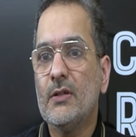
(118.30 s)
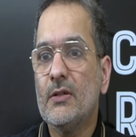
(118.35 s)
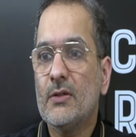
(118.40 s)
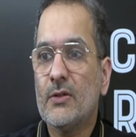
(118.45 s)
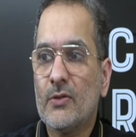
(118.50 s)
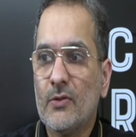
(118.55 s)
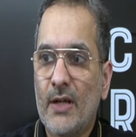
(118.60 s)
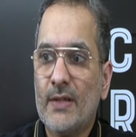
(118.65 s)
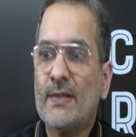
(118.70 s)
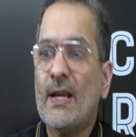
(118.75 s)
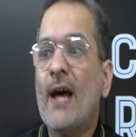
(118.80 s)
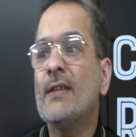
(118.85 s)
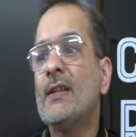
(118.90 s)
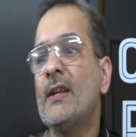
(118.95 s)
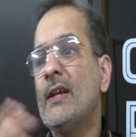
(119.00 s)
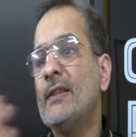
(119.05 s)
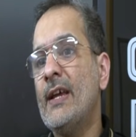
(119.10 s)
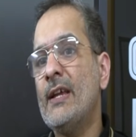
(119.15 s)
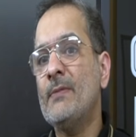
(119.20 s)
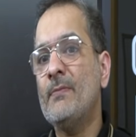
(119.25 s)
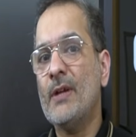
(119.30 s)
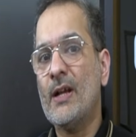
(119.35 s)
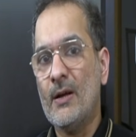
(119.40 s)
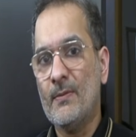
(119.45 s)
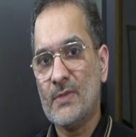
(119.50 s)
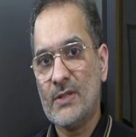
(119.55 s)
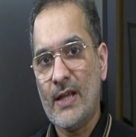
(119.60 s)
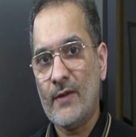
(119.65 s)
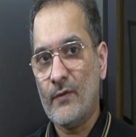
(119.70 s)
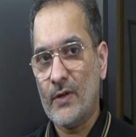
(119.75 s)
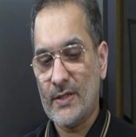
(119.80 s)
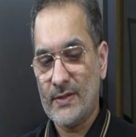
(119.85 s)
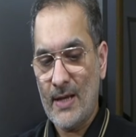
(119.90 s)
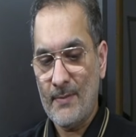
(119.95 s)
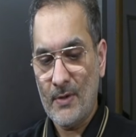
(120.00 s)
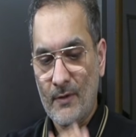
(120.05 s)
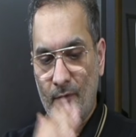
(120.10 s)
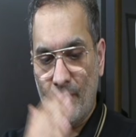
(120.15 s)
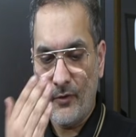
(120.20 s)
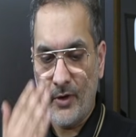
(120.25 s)
So a sadhana then becomes like, for
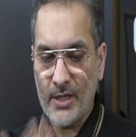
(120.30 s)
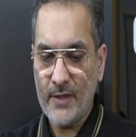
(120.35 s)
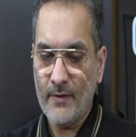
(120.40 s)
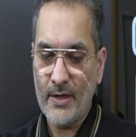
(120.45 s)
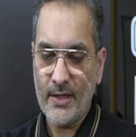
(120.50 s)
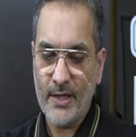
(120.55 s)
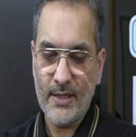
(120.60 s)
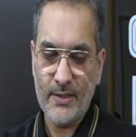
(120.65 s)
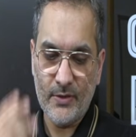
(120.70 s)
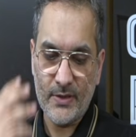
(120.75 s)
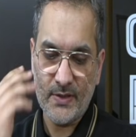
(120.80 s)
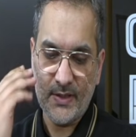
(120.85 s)
example, for 41 days you're